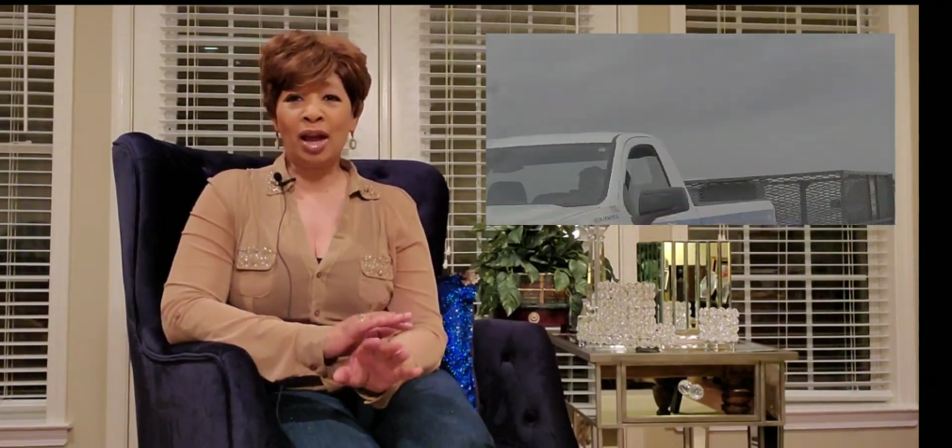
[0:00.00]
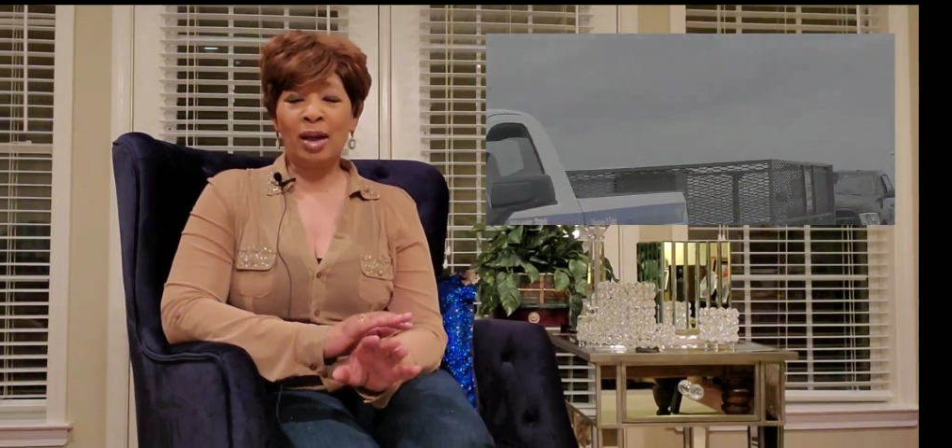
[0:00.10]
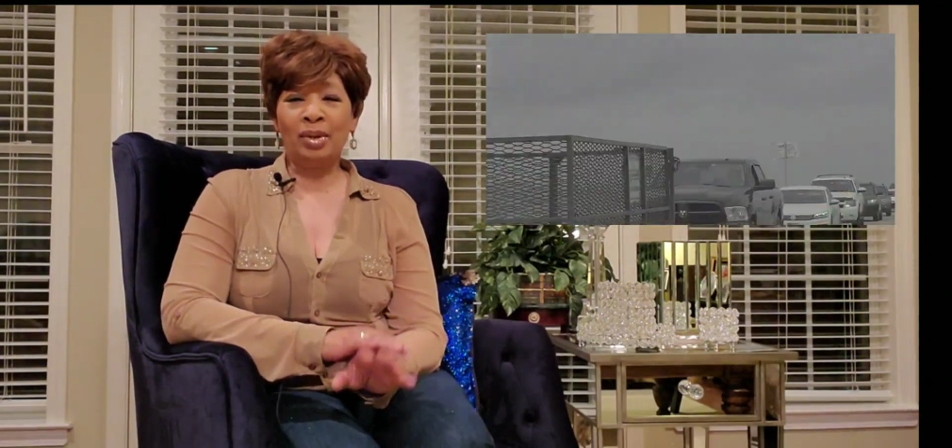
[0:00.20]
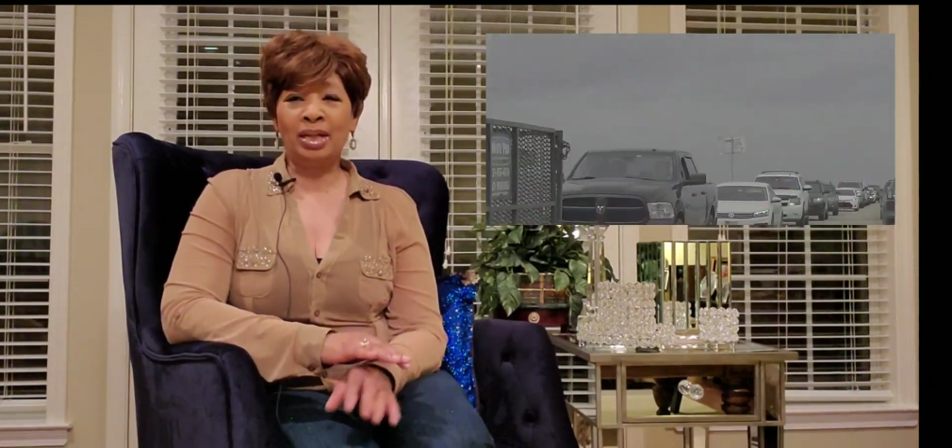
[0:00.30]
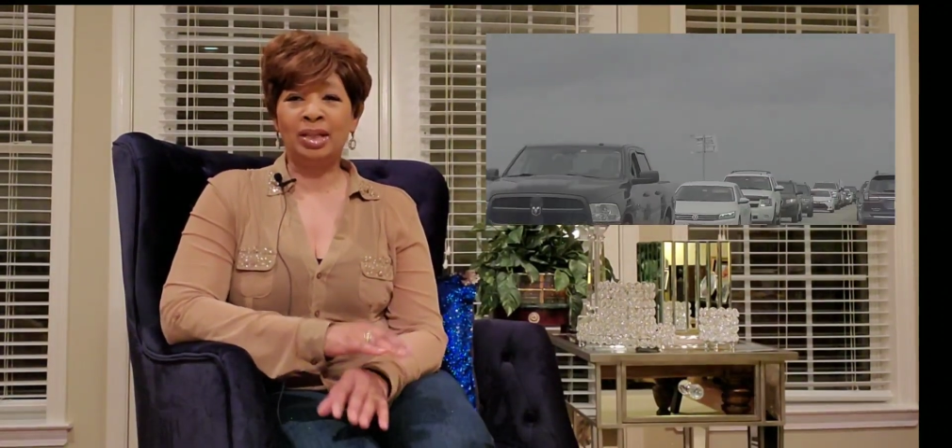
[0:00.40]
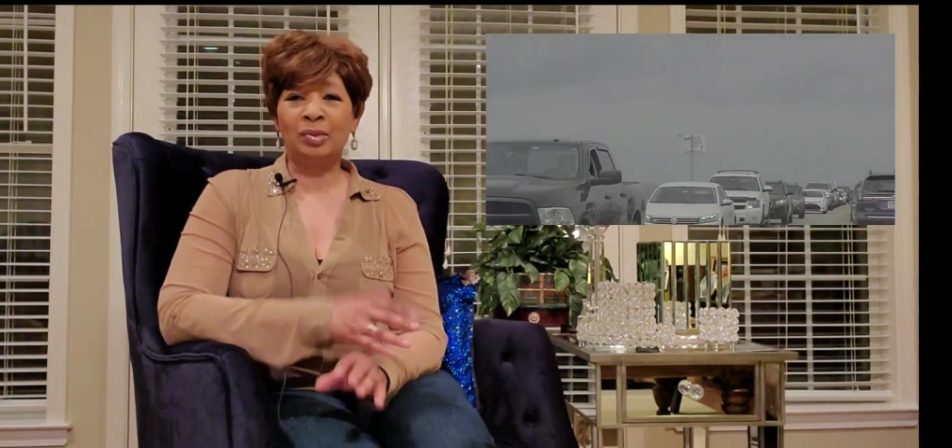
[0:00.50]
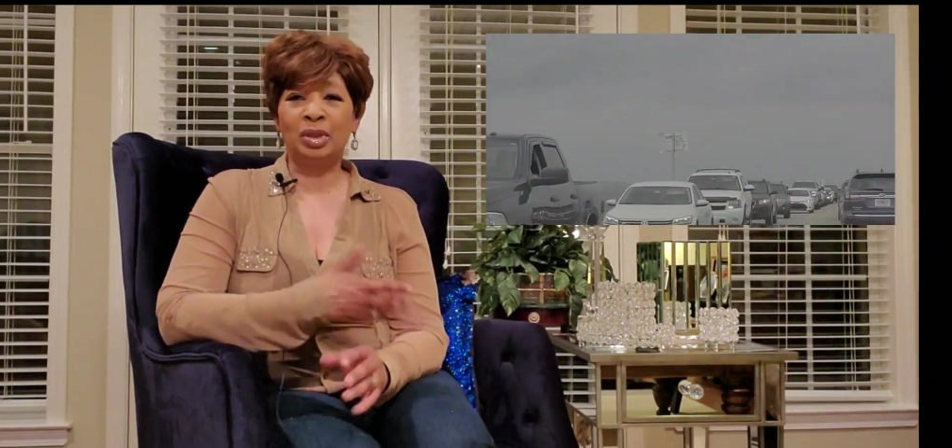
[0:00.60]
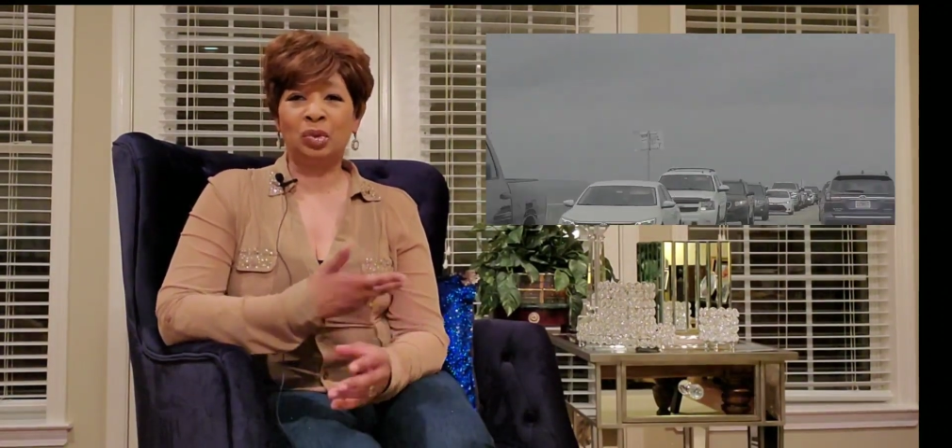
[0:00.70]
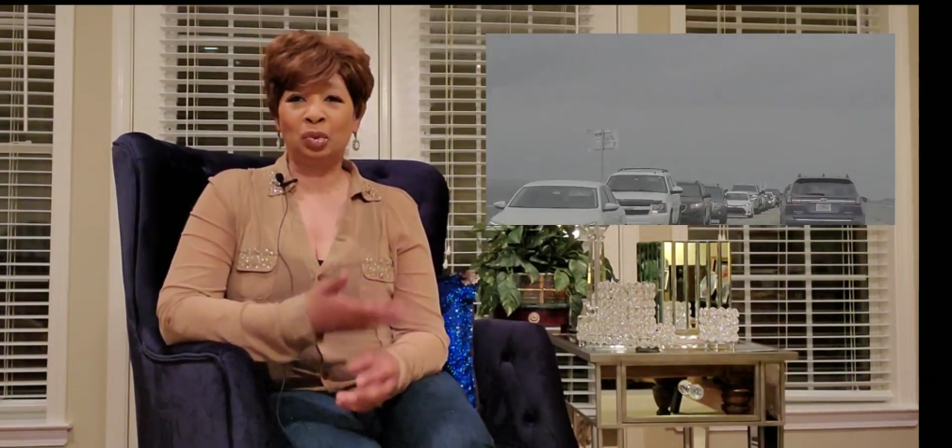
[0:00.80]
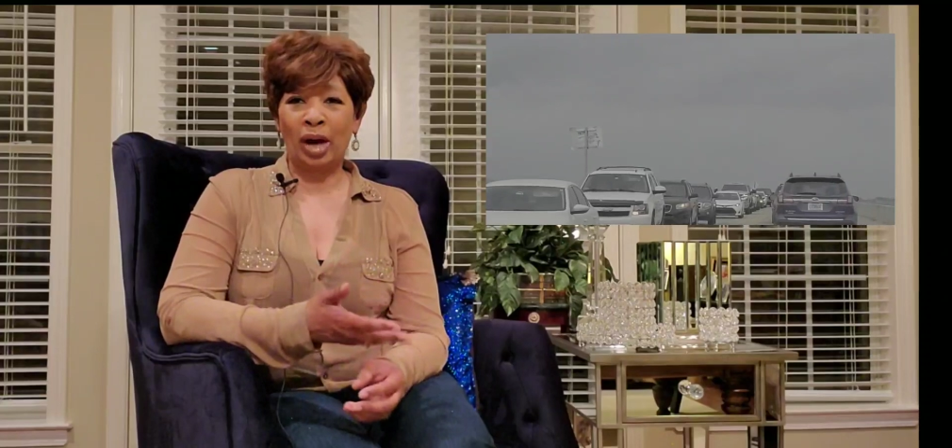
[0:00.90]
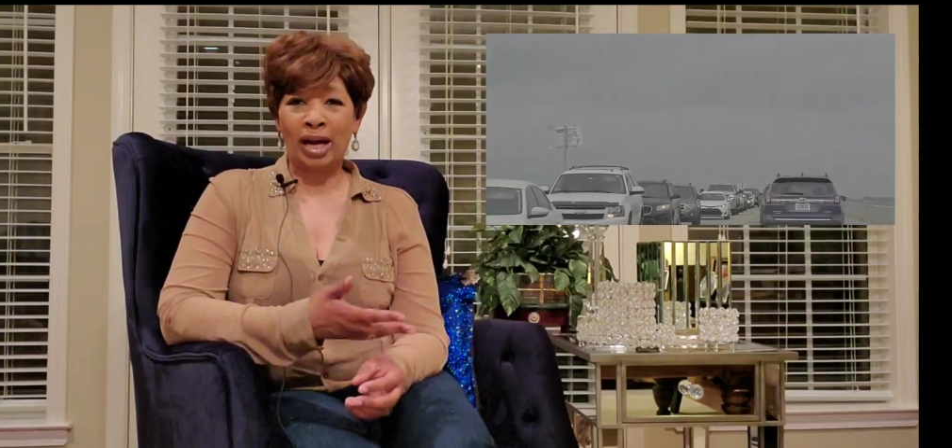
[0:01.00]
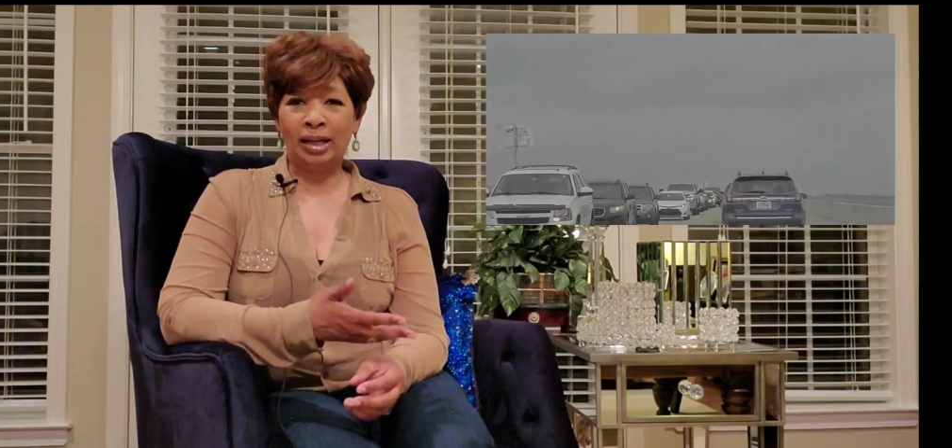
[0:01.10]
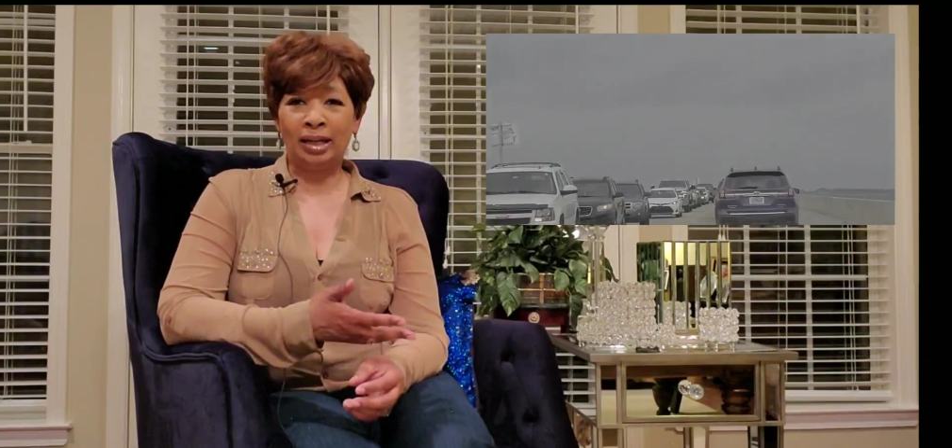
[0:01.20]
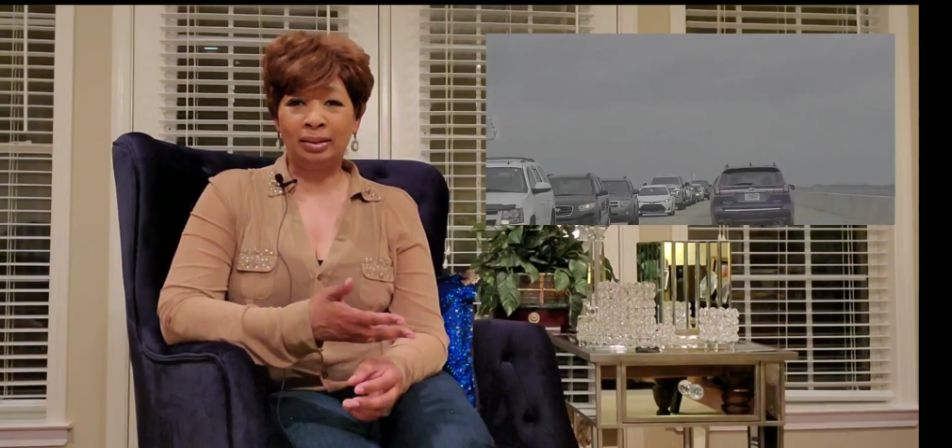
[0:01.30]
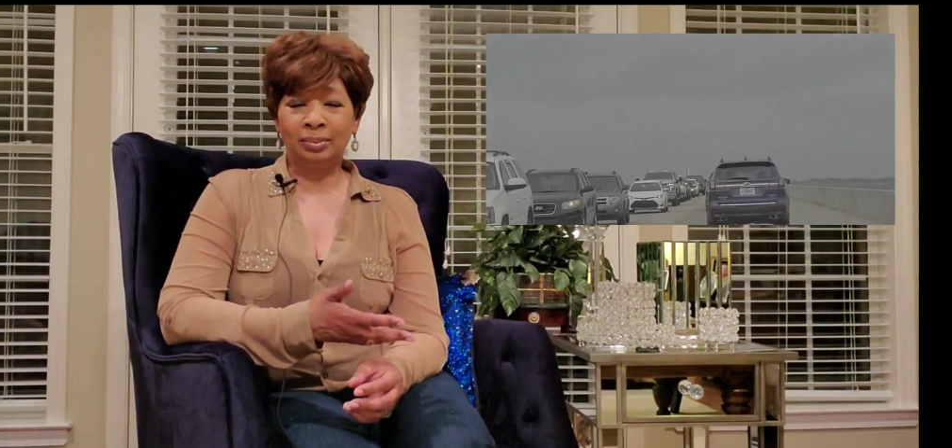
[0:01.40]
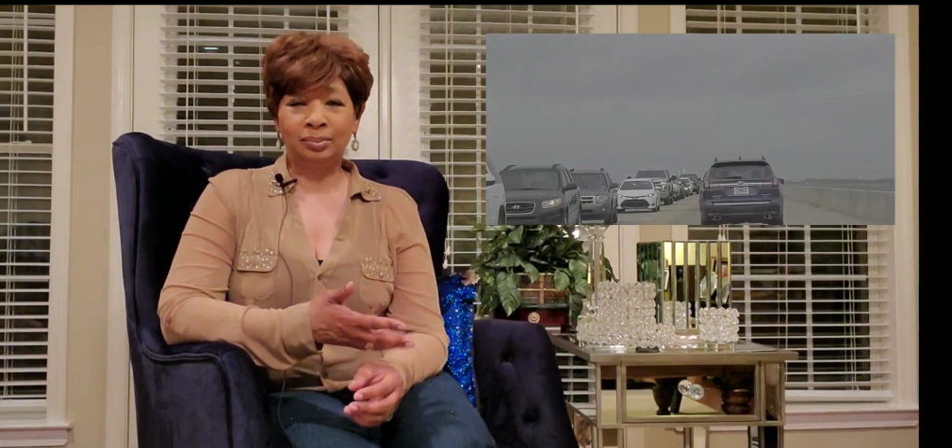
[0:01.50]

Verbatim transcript: lot because it was raining.